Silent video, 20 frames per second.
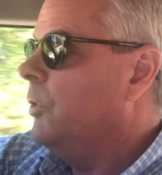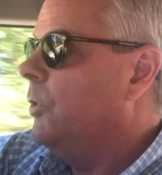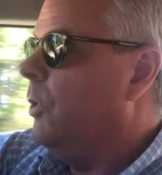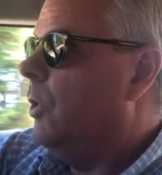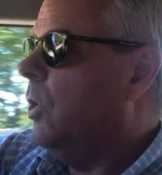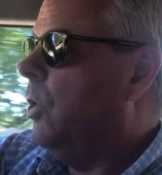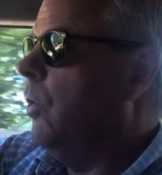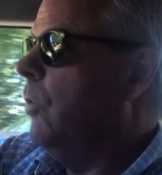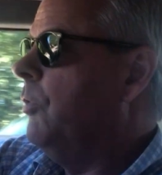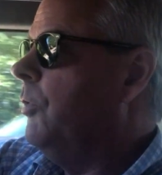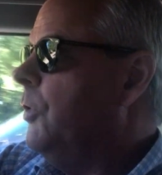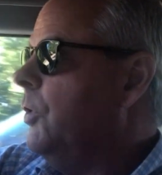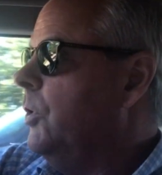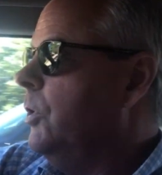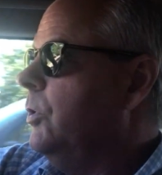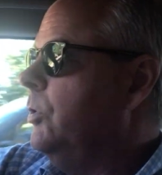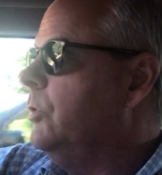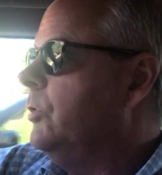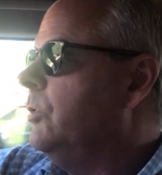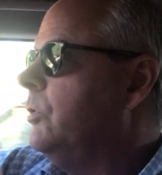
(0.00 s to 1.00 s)
Whole
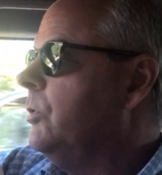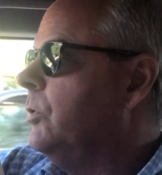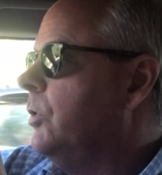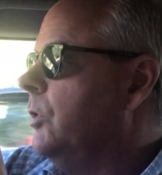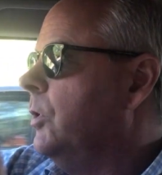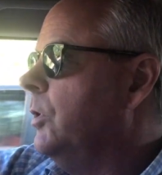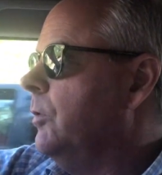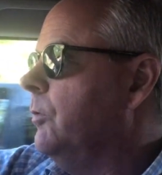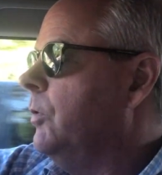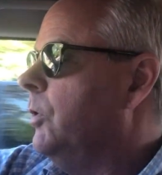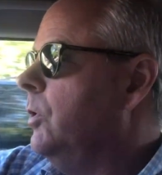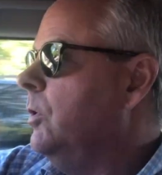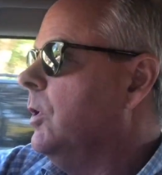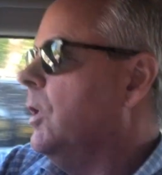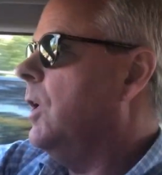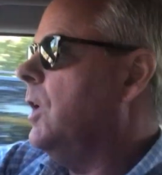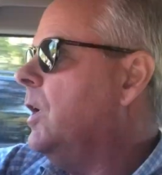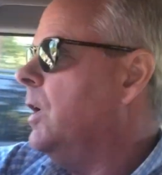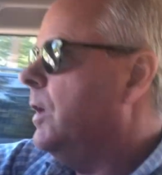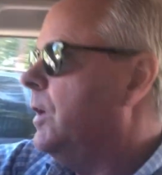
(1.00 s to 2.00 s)
Foods, Food
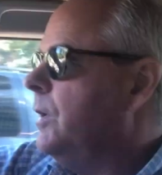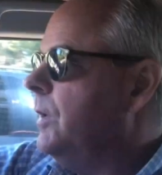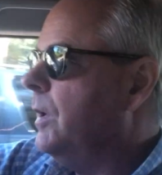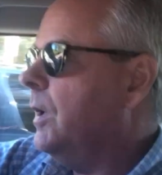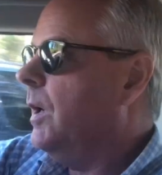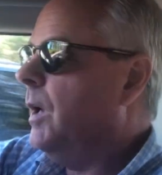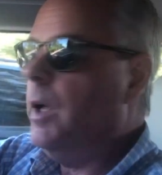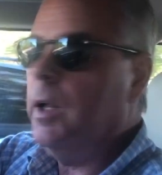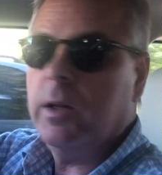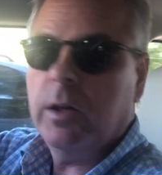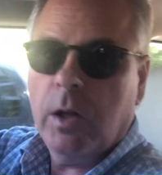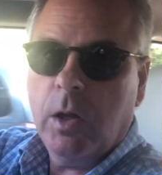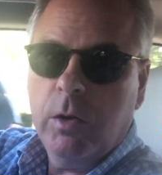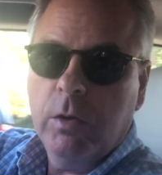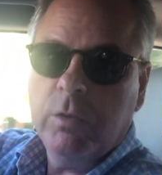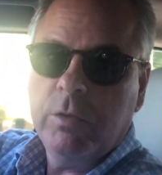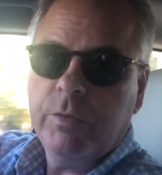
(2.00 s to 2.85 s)
Line, and Lowe's